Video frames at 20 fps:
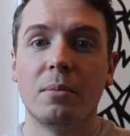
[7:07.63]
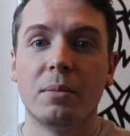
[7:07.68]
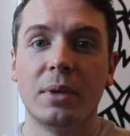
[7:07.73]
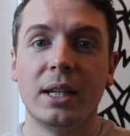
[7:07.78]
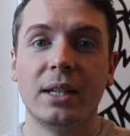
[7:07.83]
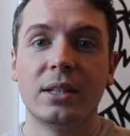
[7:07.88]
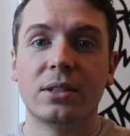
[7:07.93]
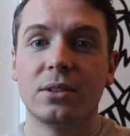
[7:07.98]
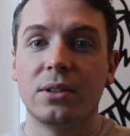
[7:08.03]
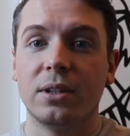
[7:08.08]

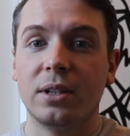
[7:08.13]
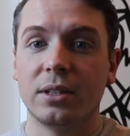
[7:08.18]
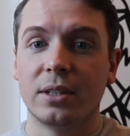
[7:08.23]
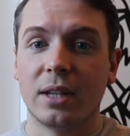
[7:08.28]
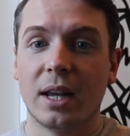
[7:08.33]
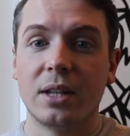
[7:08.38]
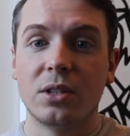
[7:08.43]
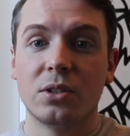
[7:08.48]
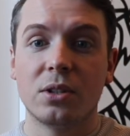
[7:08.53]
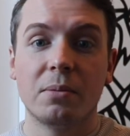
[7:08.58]
Eaters
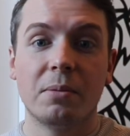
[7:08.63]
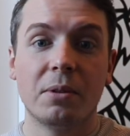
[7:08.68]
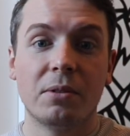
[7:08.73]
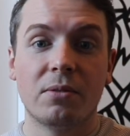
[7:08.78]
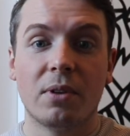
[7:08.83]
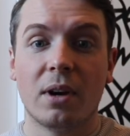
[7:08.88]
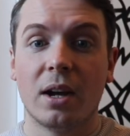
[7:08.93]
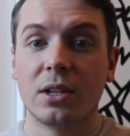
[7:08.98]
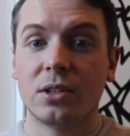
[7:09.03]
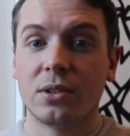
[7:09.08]
and
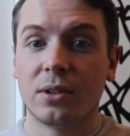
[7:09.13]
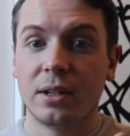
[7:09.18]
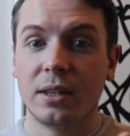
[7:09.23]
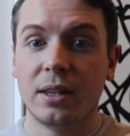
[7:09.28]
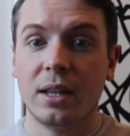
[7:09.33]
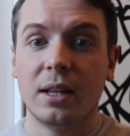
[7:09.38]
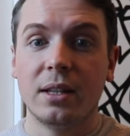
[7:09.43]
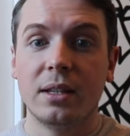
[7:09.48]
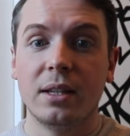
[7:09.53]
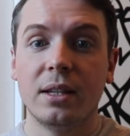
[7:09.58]
TripAdvisor are
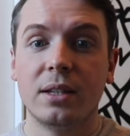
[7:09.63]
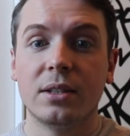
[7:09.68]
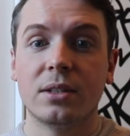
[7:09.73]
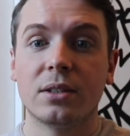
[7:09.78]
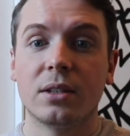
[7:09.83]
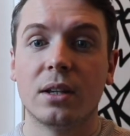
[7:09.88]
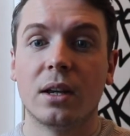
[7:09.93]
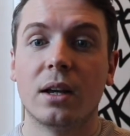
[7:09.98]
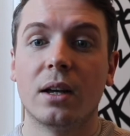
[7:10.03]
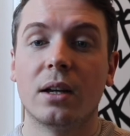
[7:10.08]
then
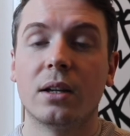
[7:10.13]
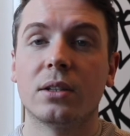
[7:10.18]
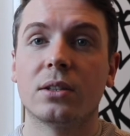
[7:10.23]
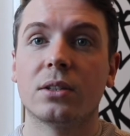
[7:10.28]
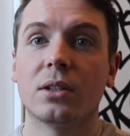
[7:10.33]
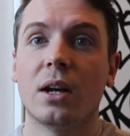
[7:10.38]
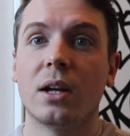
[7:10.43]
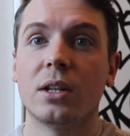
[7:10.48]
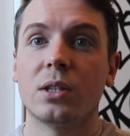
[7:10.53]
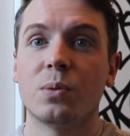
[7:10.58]
these
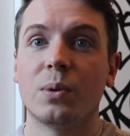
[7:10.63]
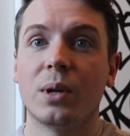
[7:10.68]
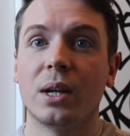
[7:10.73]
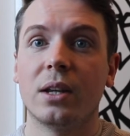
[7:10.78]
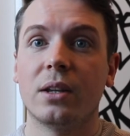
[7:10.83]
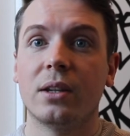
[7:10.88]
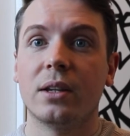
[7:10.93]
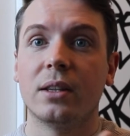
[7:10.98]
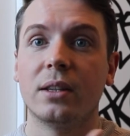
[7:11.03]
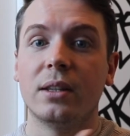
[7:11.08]
sites where
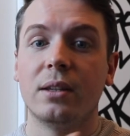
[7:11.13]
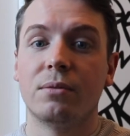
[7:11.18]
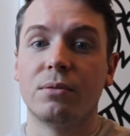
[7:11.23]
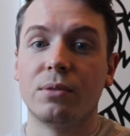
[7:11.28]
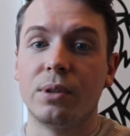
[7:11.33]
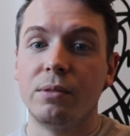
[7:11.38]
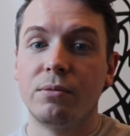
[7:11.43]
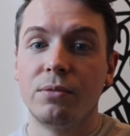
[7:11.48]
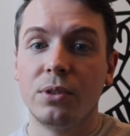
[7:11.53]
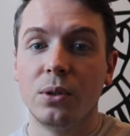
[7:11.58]
you can leave
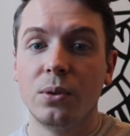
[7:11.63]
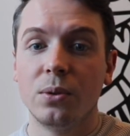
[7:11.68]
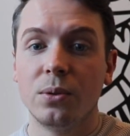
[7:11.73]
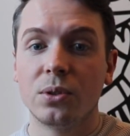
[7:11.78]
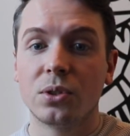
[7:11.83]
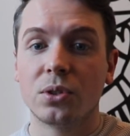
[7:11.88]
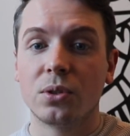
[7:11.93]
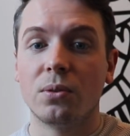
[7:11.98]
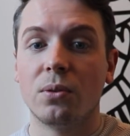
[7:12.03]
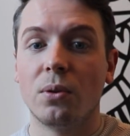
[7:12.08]

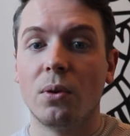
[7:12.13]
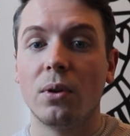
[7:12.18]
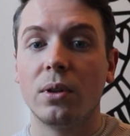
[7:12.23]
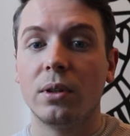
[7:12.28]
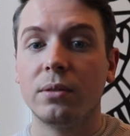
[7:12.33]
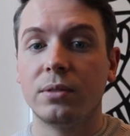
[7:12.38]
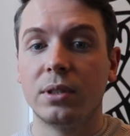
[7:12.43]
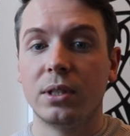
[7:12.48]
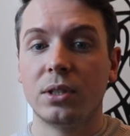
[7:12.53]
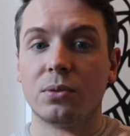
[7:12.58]
reviews. So all
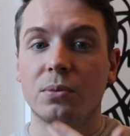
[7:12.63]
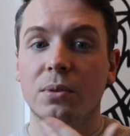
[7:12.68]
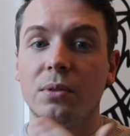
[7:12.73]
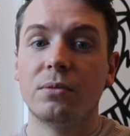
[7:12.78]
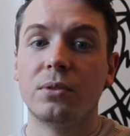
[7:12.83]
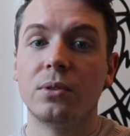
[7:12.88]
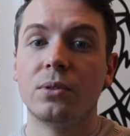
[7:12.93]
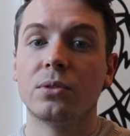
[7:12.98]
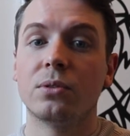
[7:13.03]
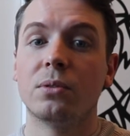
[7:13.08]
of these
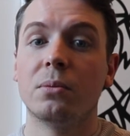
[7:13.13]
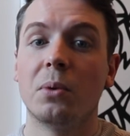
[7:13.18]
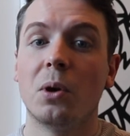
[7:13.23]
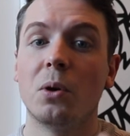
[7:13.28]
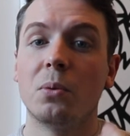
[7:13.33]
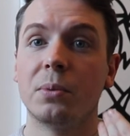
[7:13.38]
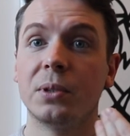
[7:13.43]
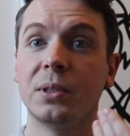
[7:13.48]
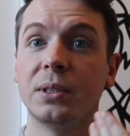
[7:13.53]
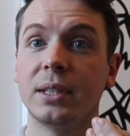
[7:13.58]
reviews from
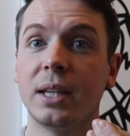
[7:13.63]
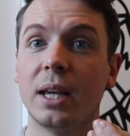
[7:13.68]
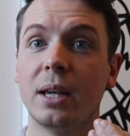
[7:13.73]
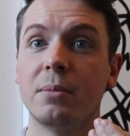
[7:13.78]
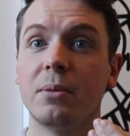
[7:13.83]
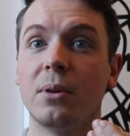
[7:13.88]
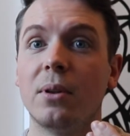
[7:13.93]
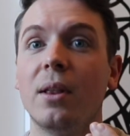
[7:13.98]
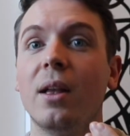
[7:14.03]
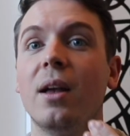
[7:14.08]

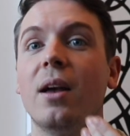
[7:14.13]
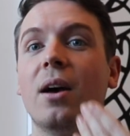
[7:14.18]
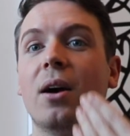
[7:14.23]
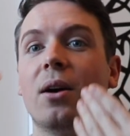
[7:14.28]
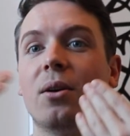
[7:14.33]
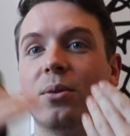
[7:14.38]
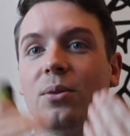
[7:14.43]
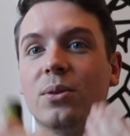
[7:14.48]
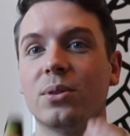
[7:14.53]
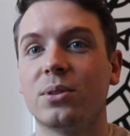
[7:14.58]
OpenTable
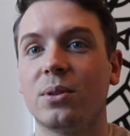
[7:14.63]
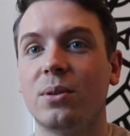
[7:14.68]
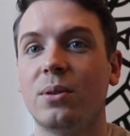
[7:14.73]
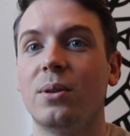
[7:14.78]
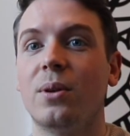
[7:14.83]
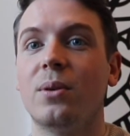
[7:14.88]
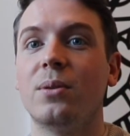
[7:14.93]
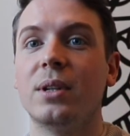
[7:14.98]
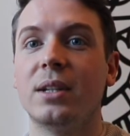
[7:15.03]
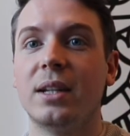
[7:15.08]
are also
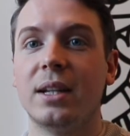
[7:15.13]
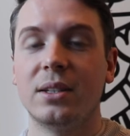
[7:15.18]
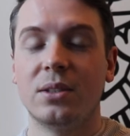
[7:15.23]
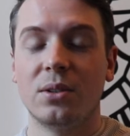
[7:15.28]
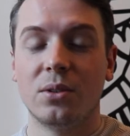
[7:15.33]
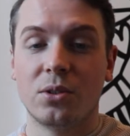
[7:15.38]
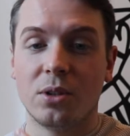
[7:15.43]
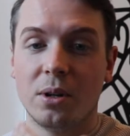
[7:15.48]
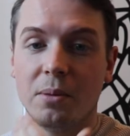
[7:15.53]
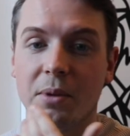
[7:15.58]
loaded
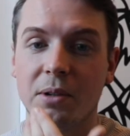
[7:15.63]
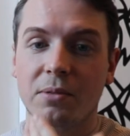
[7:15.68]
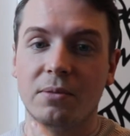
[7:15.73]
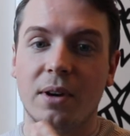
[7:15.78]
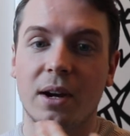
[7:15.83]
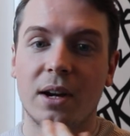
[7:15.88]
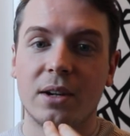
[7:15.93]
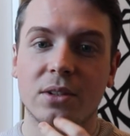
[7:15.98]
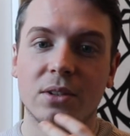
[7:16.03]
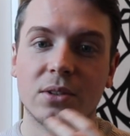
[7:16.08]
into
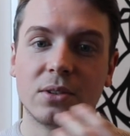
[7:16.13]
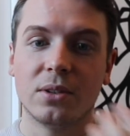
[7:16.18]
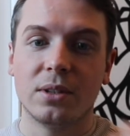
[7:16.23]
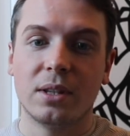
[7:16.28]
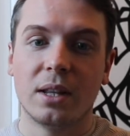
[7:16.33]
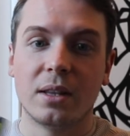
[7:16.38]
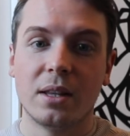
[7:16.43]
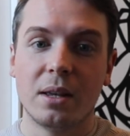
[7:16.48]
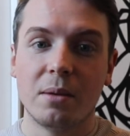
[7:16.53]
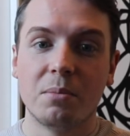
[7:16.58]
TripAdvisor so
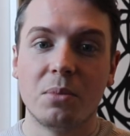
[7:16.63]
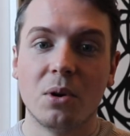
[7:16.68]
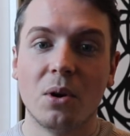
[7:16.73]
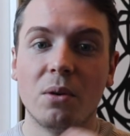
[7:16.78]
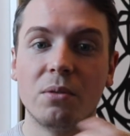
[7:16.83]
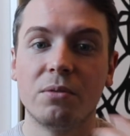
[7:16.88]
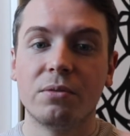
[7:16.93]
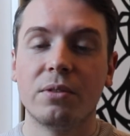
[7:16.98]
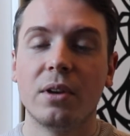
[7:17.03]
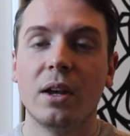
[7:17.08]
that they
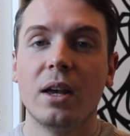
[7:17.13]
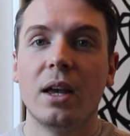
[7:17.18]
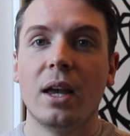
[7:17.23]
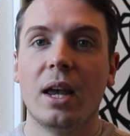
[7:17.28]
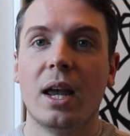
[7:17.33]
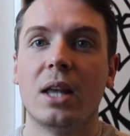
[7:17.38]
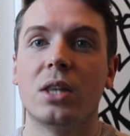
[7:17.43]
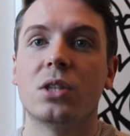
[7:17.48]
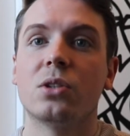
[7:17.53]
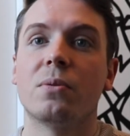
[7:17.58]
both
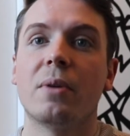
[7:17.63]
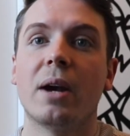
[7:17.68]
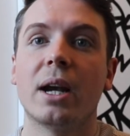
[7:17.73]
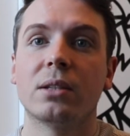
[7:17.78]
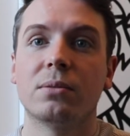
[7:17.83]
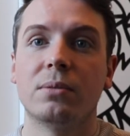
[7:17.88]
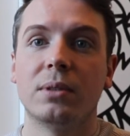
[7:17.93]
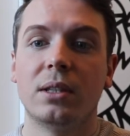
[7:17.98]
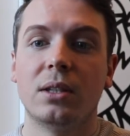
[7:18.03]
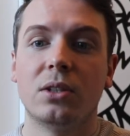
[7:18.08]

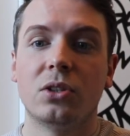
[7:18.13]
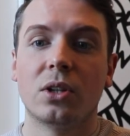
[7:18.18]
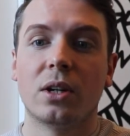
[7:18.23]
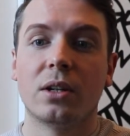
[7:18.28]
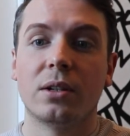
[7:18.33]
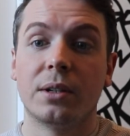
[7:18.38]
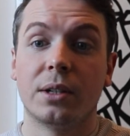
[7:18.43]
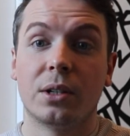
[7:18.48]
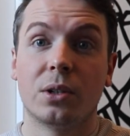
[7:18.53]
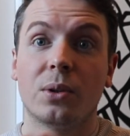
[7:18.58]
interact with each
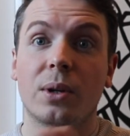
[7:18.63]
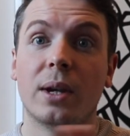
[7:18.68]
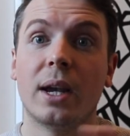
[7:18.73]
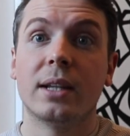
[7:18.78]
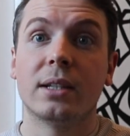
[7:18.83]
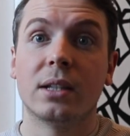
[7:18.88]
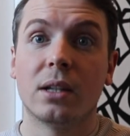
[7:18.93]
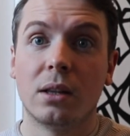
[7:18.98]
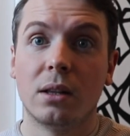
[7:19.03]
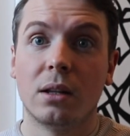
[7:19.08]
other and
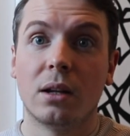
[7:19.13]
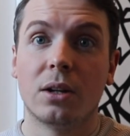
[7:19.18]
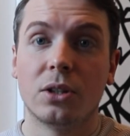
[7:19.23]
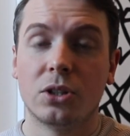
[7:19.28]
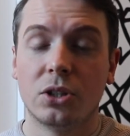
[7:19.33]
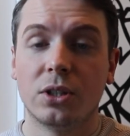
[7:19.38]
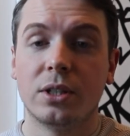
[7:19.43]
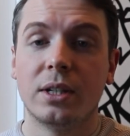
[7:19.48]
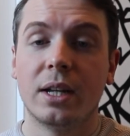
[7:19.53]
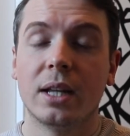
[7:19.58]
create a
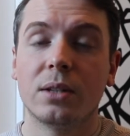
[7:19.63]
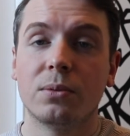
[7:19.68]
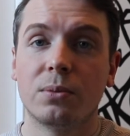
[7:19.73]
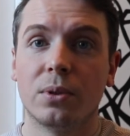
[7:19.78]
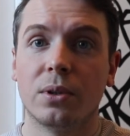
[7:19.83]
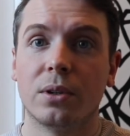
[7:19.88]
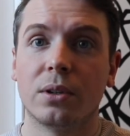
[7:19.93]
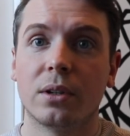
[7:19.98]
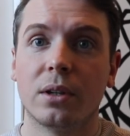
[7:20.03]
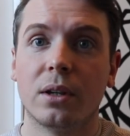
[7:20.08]
larger
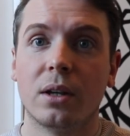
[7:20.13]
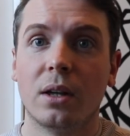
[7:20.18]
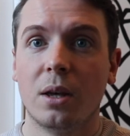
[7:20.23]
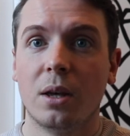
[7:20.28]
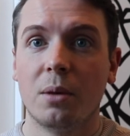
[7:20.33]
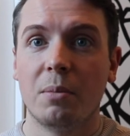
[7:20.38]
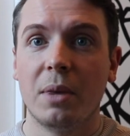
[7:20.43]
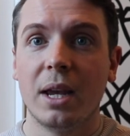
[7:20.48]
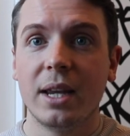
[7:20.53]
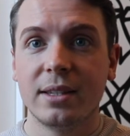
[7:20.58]
network.
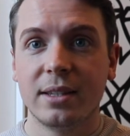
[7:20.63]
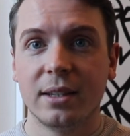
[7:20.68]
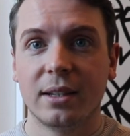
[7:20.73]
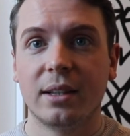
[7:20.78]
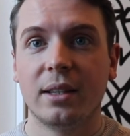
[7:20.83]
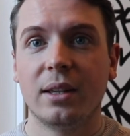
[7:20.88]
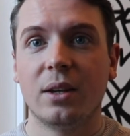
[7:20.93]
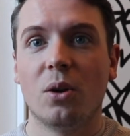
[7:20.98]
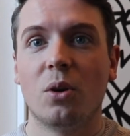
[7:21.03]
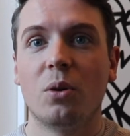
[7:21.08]

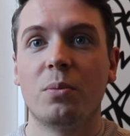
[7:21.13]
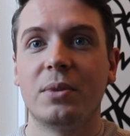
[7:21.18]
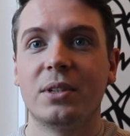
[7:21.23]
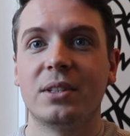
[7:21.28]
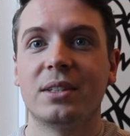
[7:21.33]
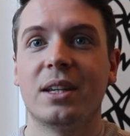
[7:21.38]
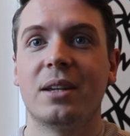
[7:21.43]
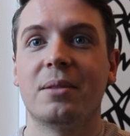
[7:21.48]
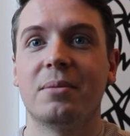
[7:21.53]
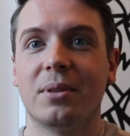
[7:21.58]
Basically,
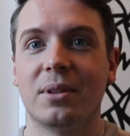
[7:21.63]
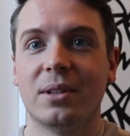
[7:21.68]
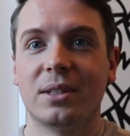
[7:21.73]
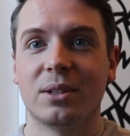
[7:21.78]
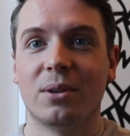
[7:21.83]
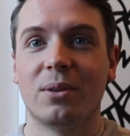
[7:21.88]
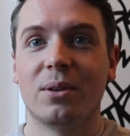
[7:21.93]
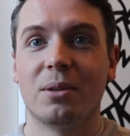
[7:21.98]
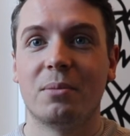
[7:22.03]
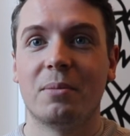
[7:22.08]
OpenTable is
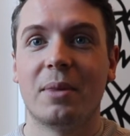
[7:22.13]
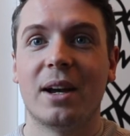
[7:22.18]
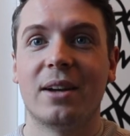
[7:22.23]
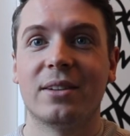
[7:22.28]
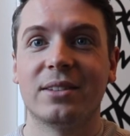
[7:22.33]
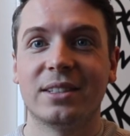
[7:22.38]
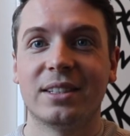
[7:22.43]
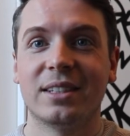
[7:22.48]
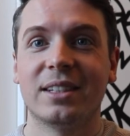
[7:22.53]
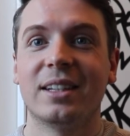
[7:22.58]
all
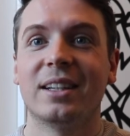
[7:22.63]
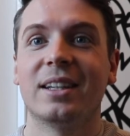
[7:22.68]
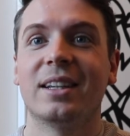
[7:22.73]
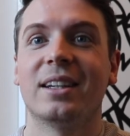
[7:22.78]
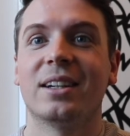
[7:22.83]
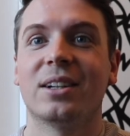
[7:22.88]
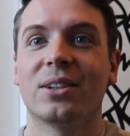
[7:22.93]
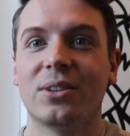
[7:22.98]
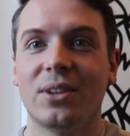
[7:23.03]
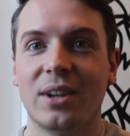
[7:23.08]
about
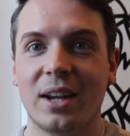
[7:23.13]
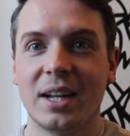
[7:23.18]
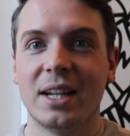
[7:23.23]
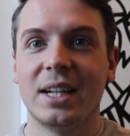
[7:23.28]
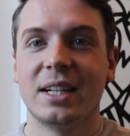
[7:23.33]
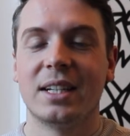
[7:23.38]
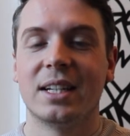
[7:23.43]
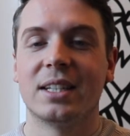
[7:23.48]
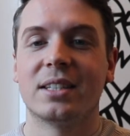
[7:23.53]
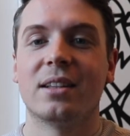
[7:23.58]

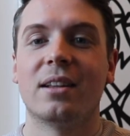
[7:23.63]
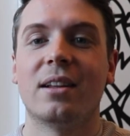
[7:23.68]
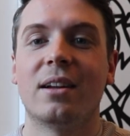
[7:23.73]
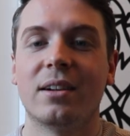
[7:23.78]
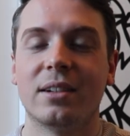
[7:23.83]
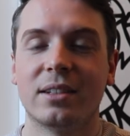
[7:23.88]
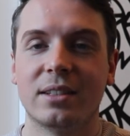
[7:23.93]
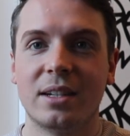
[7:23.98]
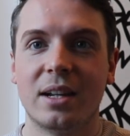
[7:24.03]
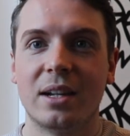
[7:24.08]
creating this
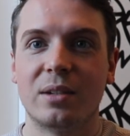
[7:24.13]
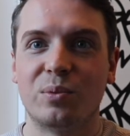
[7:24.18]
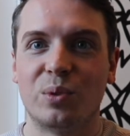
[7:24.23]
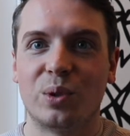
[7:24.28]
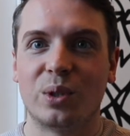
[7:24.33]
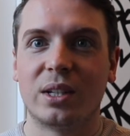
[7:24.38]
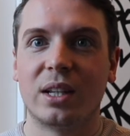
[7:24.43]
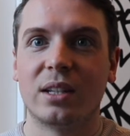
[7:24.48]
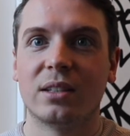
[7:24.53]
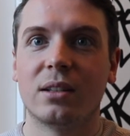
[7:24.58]
large
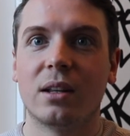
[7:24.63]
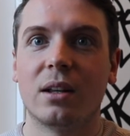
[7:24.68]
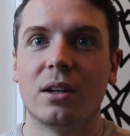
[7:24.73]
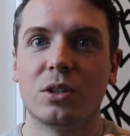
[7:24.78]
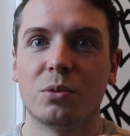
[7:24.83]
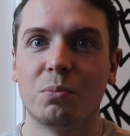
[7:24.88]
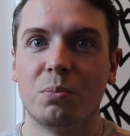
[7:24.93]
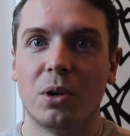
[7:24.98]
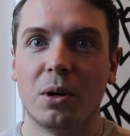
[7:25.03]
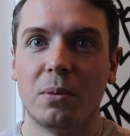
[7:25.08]
network, this
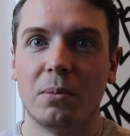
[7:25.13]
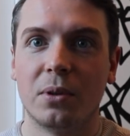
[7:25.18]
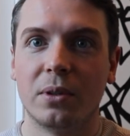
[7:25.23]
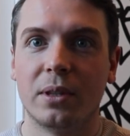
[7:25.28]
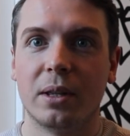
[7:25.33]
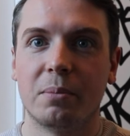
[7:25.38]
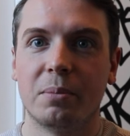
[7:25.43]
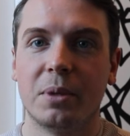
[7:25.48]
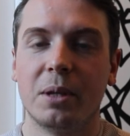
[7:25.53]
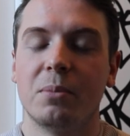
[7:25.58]
large bubble
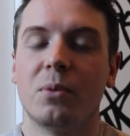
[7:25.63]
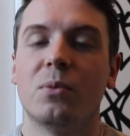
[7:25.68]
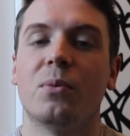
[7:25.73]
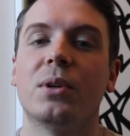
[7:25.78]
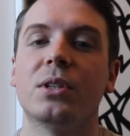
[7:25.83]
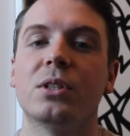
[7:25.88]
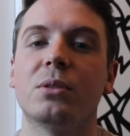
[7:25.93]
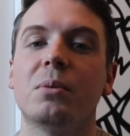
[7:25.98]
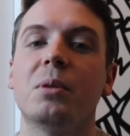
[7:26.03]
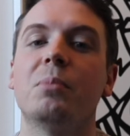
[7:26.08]
that people
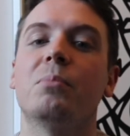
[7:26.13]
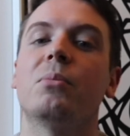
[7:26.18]
want to be